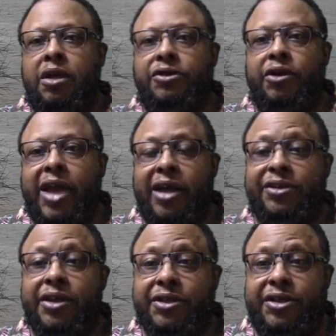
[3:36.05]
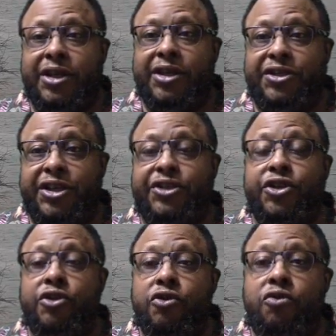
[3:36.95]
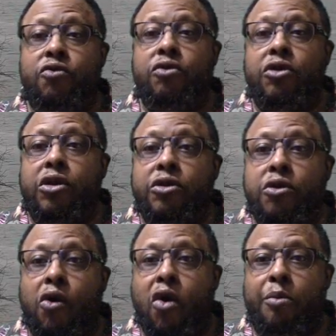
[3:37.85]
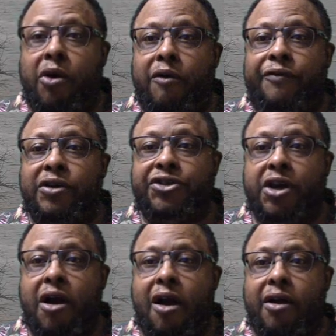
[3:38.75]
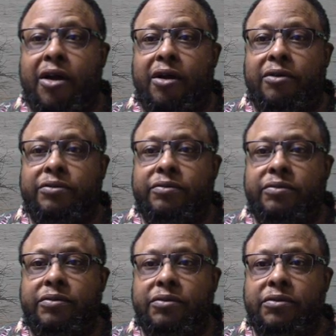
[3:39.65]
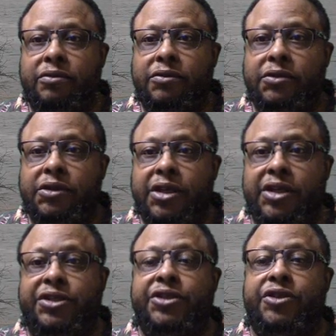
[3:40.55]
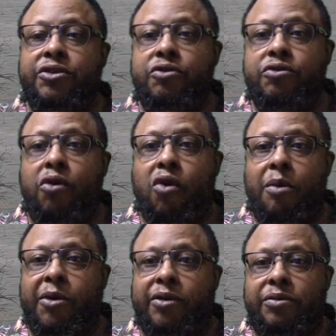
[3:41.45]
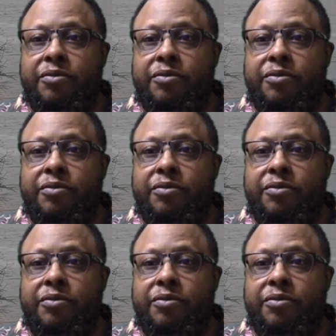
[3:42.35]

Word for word: So that's is this the new normal for Chicago? Is this the new normal?